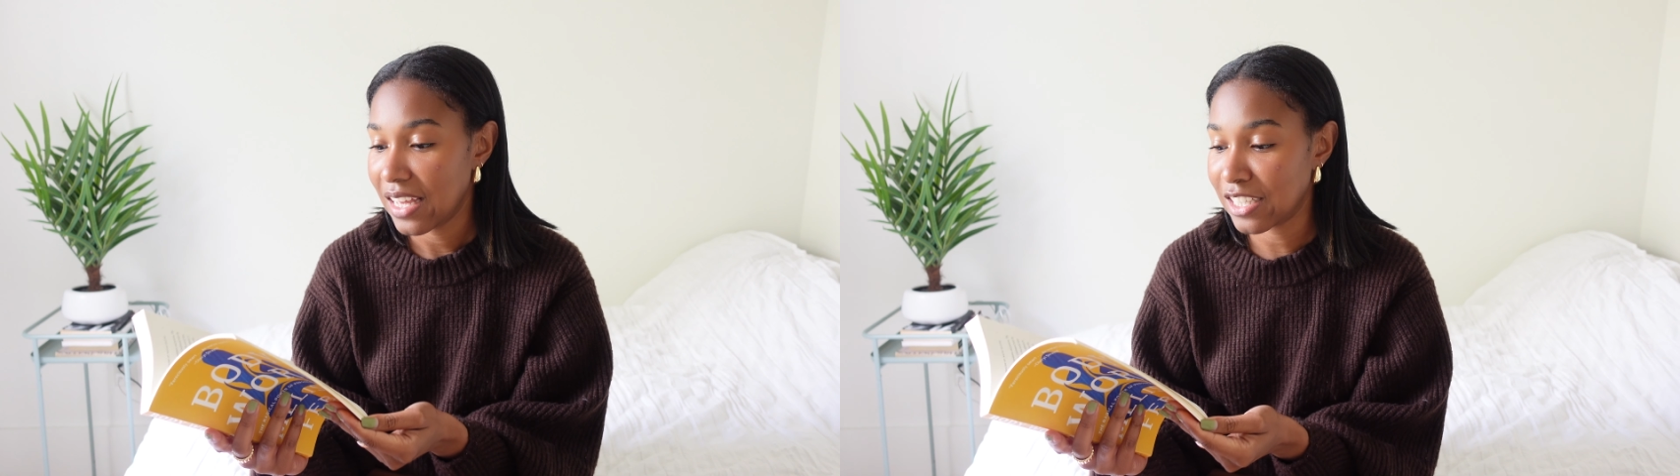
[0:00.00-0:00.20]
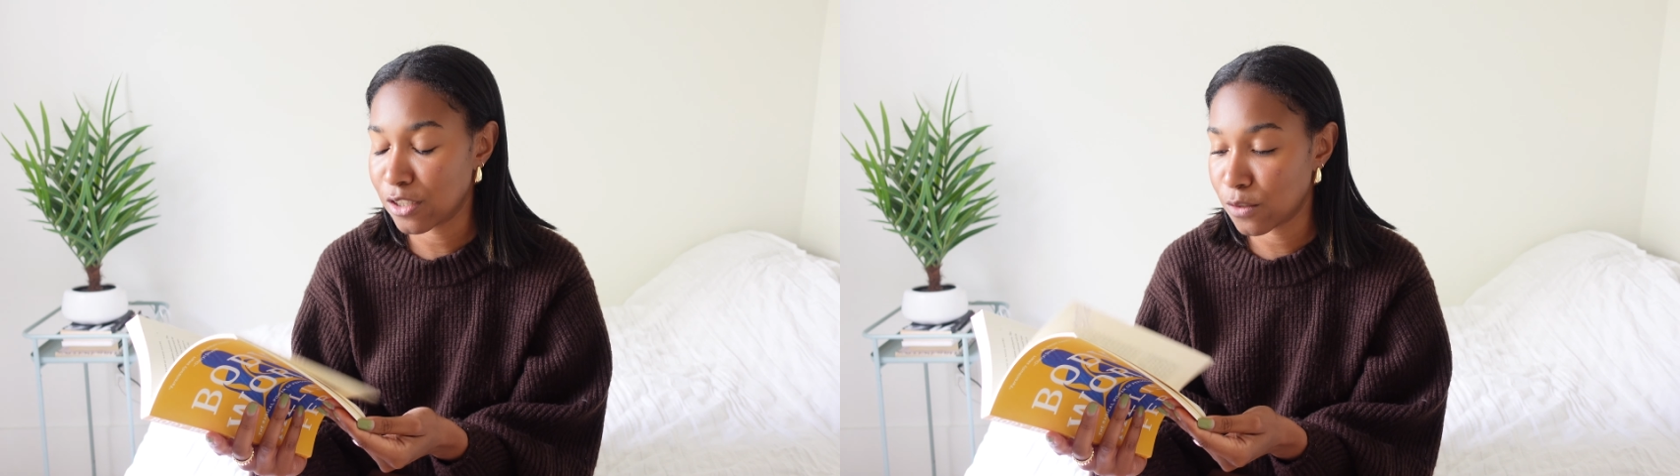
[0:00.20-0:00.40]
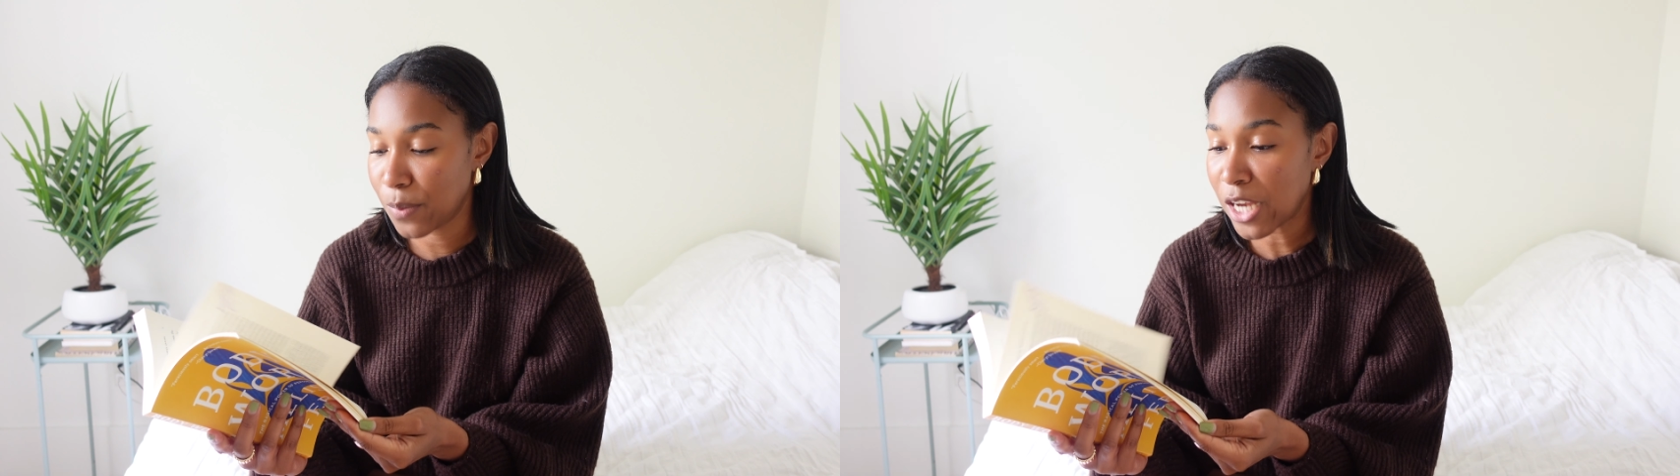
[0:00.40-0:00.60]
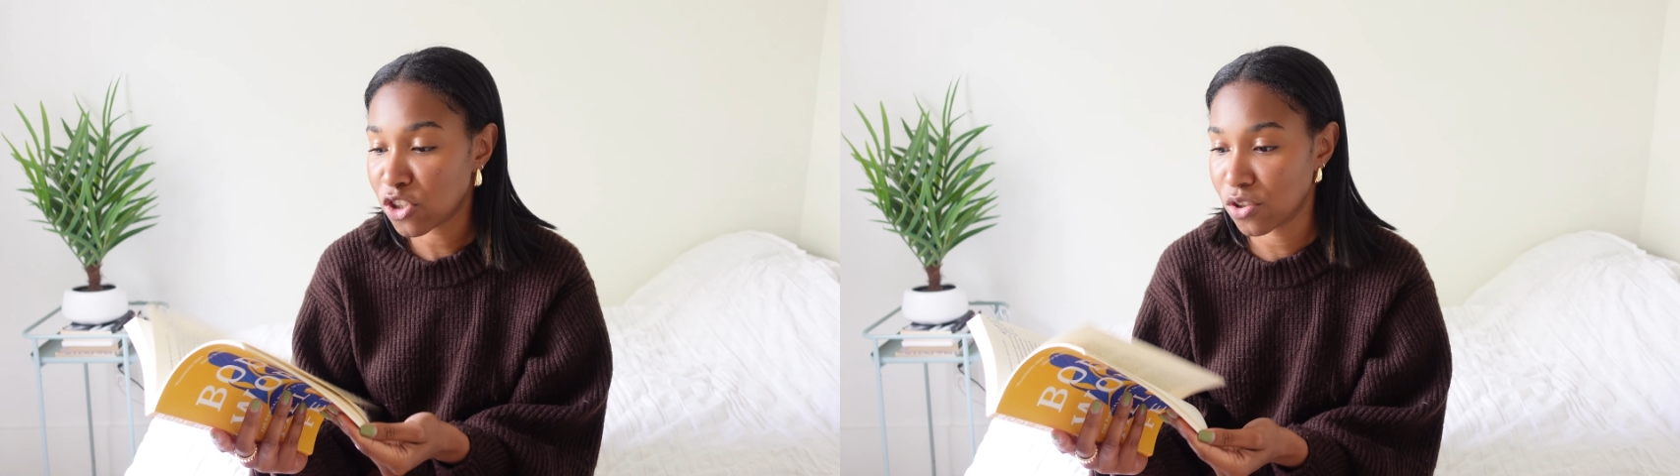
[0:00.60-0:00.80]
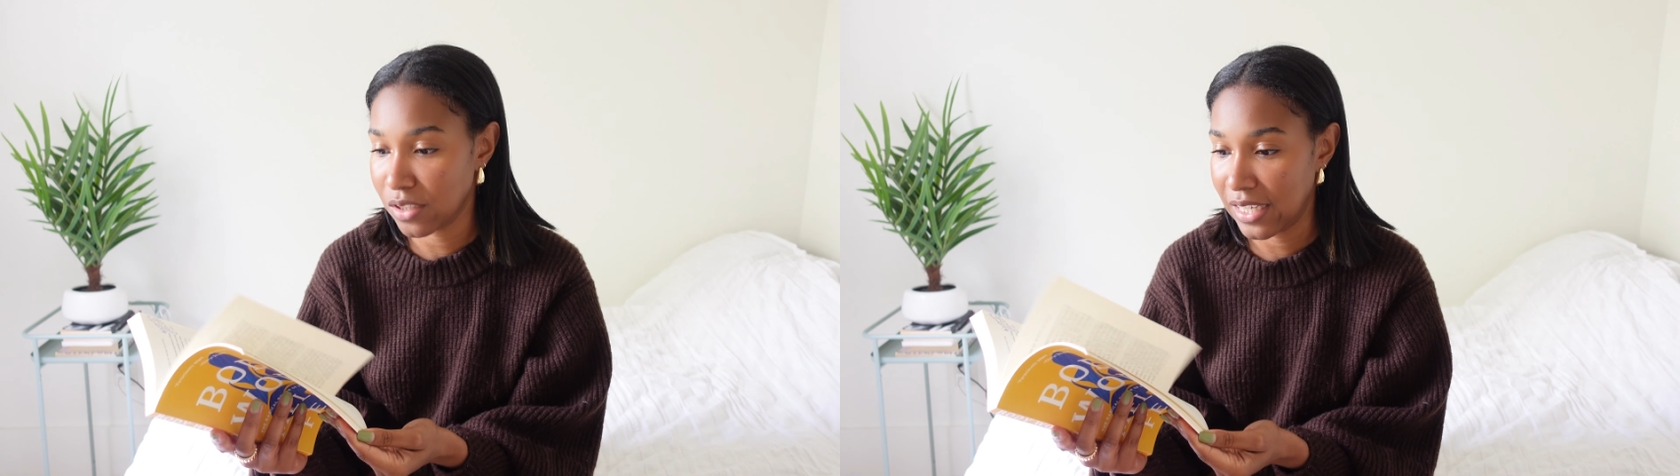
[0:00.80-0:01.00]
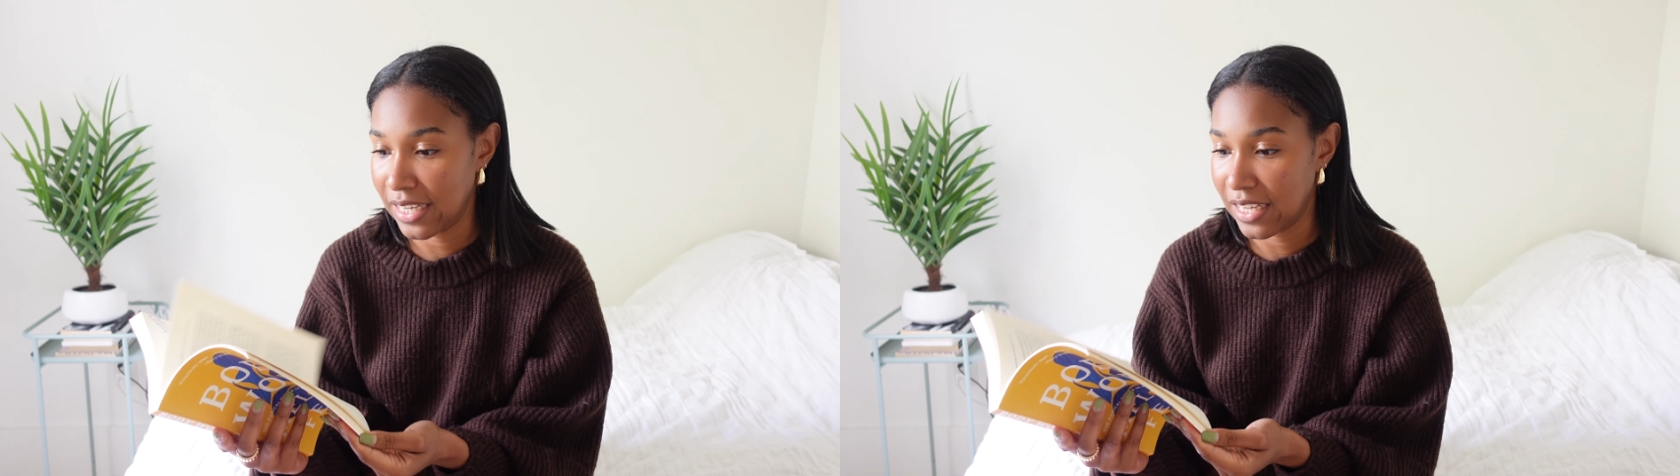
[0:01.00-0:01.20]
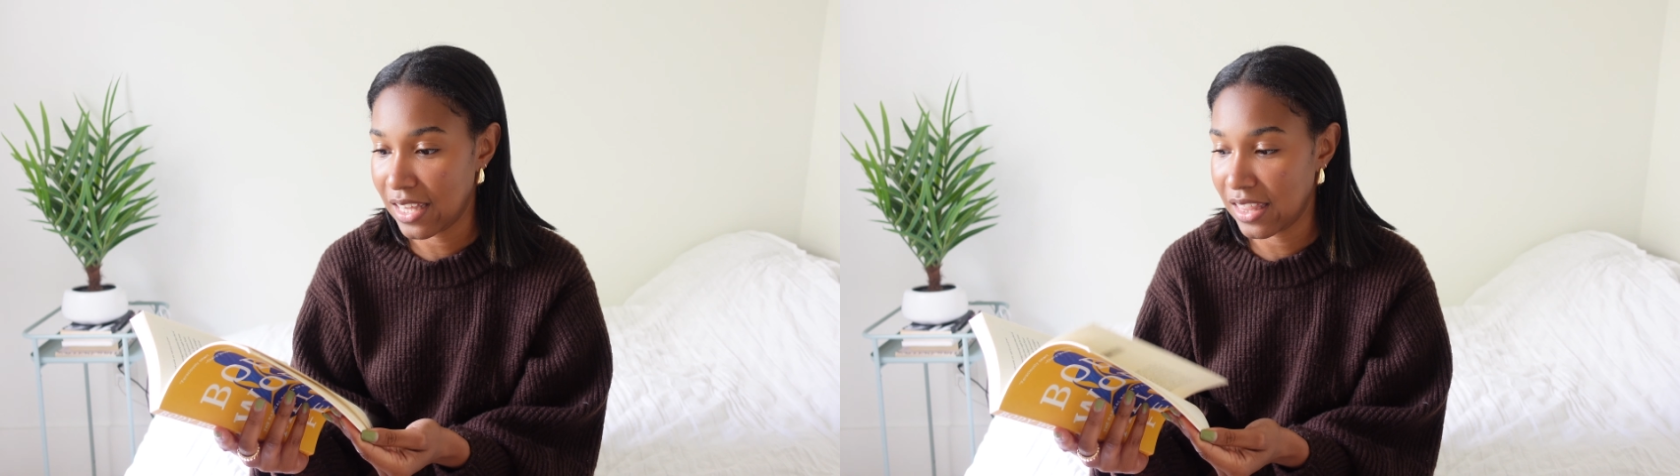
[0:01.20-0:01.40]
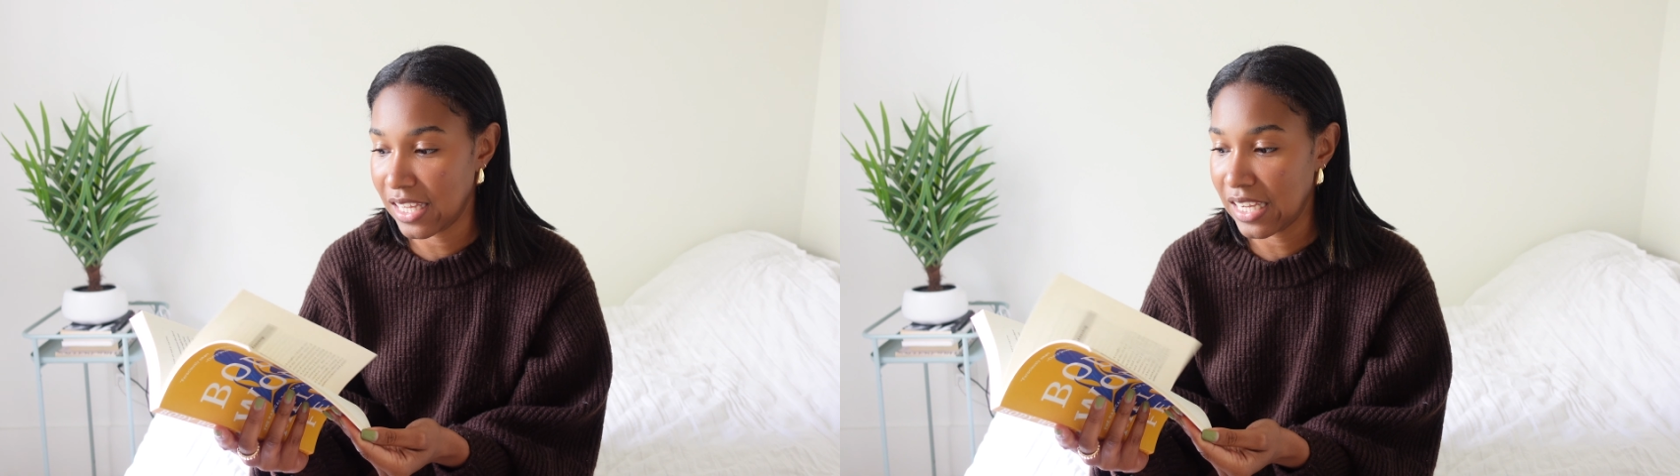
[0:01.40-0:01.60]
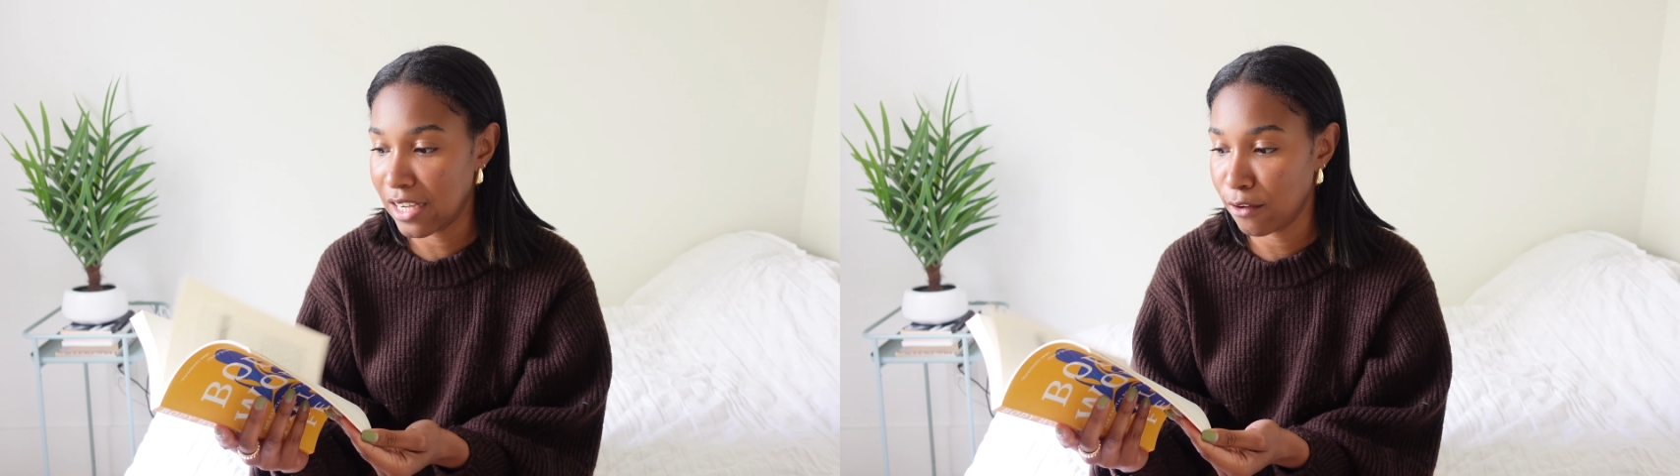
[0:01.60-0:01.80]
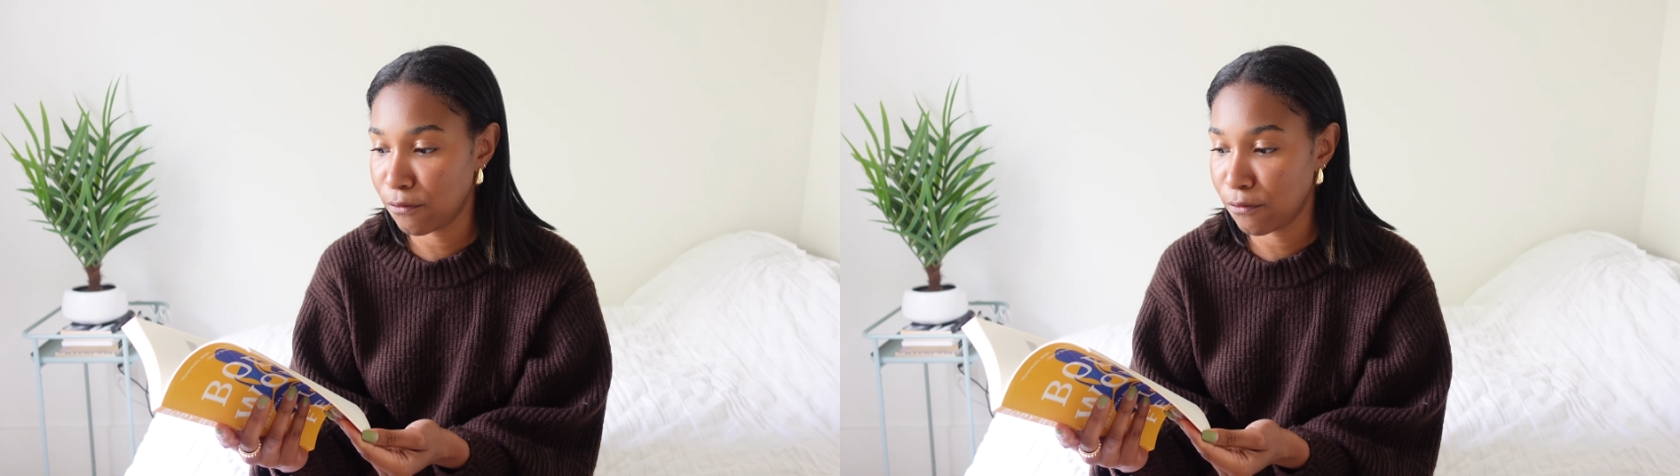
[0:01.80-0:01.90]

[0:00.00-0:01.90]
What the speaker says: especially the